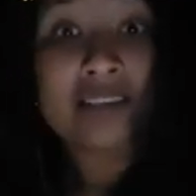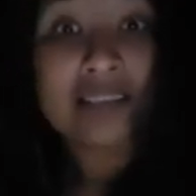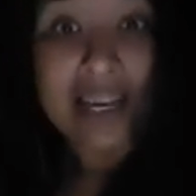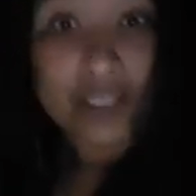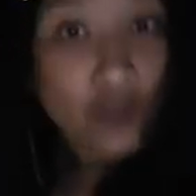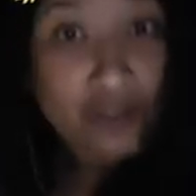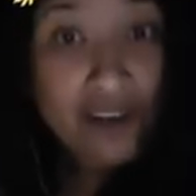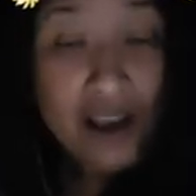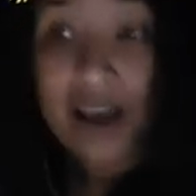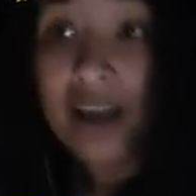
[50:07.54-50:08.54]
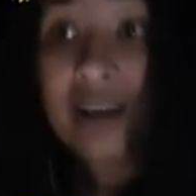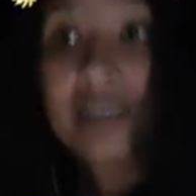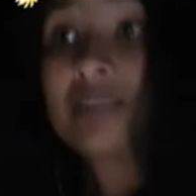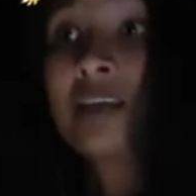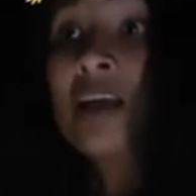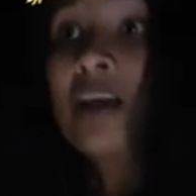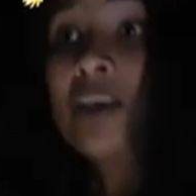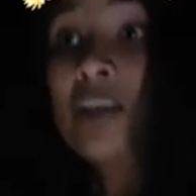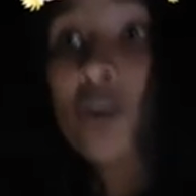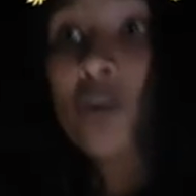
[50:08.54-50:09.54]
extra fajas,
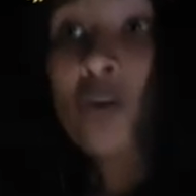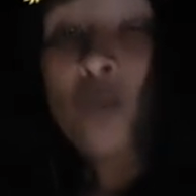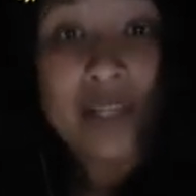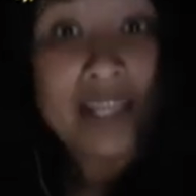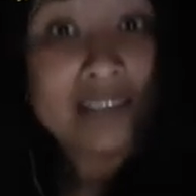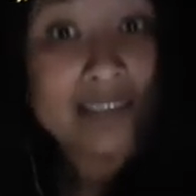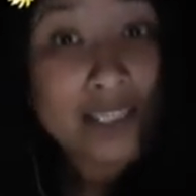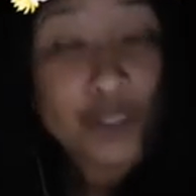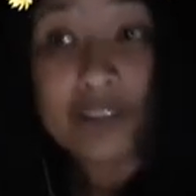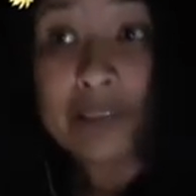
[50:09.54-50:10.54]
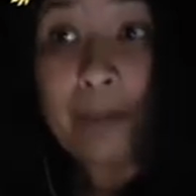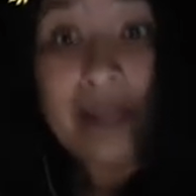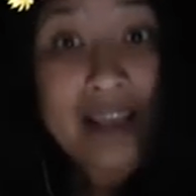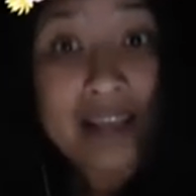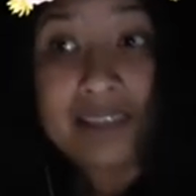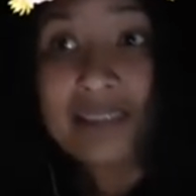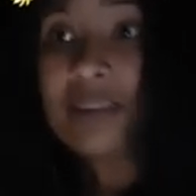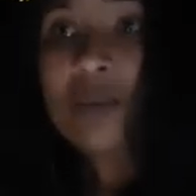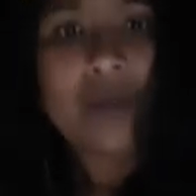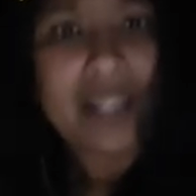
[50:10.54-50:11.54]
you know, whether it's surgery supplies,
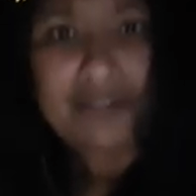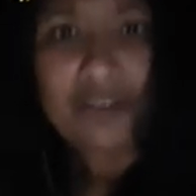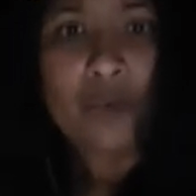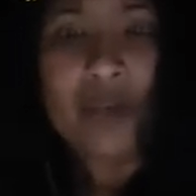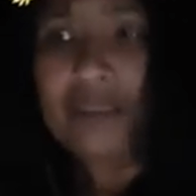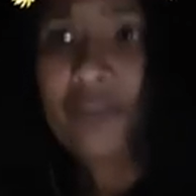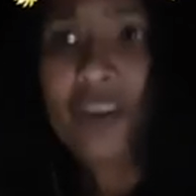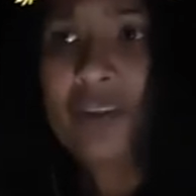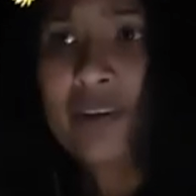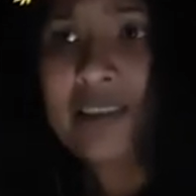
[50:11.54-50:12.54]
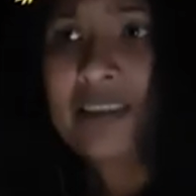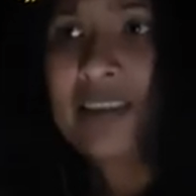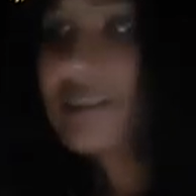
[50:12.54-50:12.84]
whatever the reason is,